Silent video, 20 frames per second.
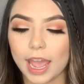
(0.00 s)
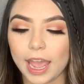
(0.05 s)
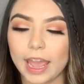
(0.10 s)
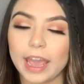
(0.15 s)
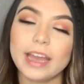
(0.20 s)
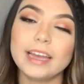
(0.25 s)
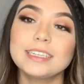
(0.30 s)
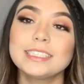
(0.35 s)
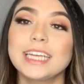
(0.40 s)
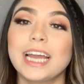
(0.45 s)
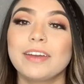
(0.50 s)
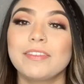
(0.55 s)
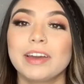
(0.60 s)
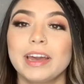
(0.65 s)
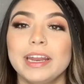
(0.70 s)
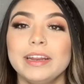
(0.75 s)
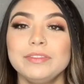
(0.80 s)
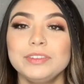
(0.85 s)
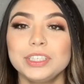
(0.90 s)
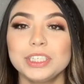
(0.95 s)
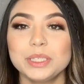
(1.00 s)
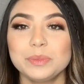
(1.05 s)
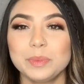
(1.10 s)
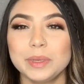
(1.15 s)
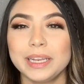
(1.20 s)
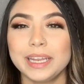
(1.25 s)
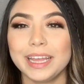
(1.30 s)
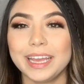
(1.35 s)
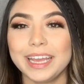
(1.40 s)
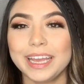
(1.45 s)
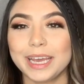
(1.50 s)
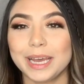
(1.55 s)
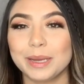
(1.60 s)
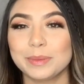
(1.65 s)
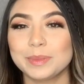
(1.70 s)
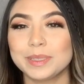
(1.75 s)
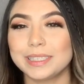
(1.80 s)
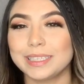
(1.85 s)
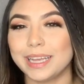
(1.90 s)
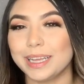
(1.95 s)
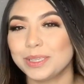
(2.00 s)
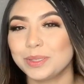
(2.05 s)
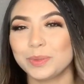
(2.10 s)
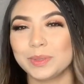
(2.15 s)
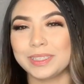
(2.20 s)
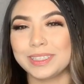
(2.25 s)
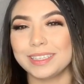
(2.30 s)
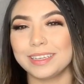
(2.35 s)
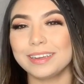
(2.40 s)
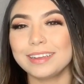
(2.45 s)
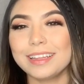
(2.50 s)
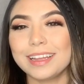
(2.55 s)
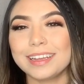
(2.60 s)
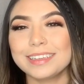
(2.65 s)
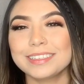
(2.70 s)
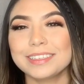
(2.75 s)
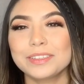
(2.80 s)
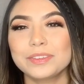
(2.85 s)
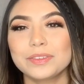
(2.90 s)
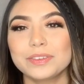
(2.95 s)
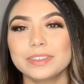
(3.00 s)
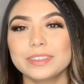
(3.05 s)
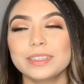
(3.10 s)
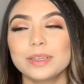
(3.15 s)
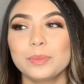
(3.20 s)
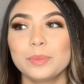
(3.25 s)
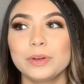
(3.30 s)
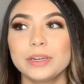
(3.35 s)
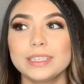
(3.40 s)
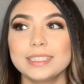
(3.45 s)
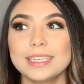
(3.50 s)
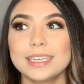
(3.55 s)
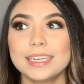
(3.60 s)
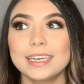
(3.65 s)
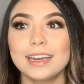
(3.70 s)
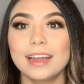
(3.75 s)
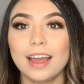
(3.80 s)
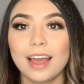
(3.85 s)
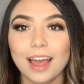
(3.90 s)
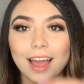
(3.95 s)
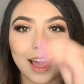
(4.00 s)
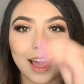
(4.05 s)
And I've kind of just been like obsessed with sunglasses for some reason.